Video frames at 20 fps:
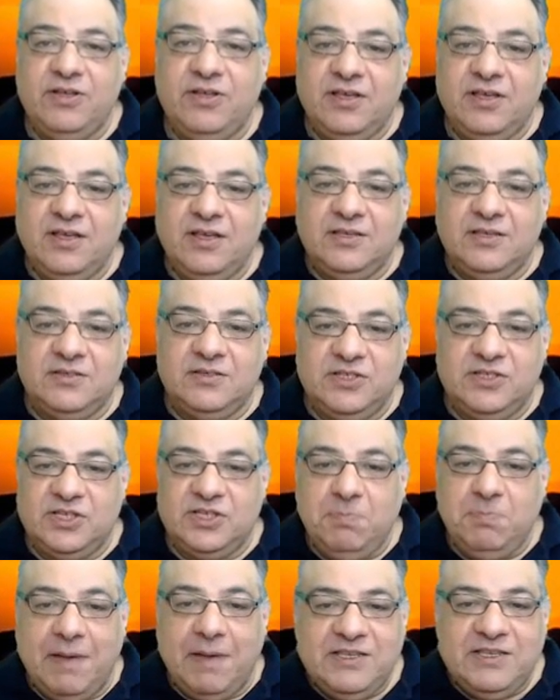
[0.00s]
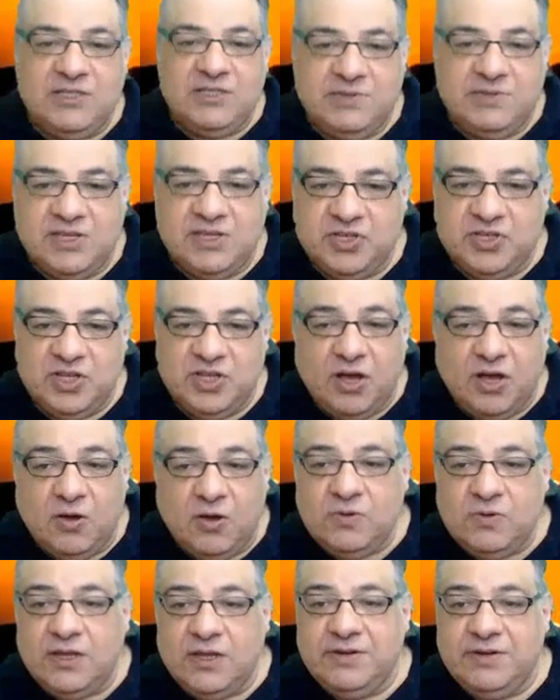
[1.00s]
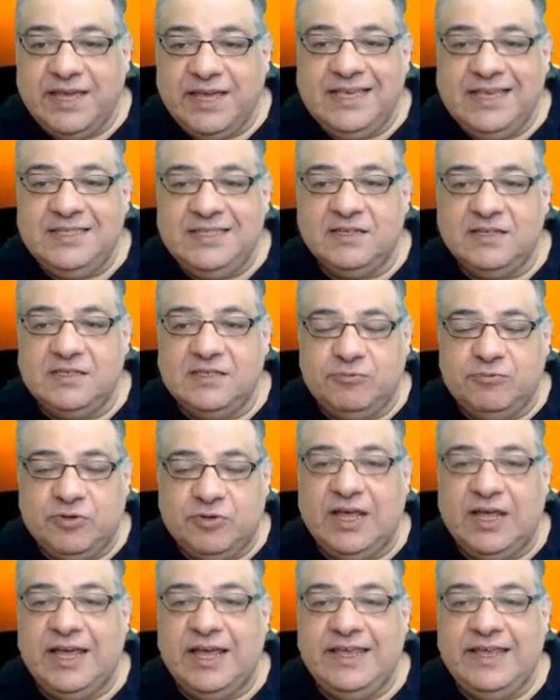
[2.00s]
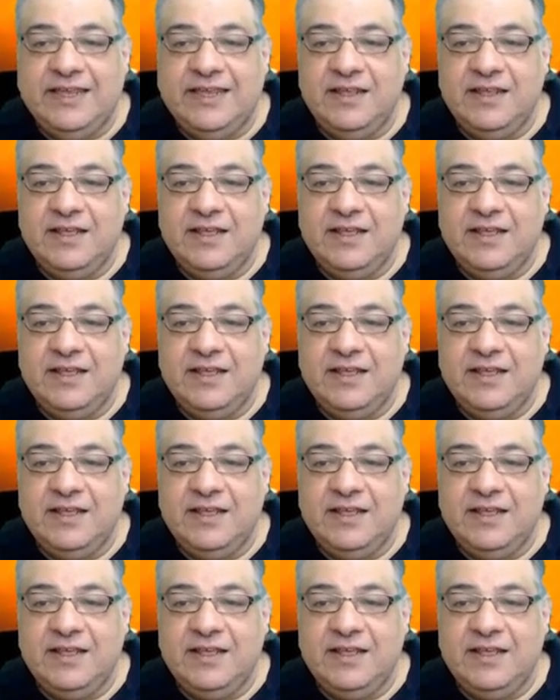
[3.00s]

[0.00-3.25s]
So it just makes the position a whole load easier to play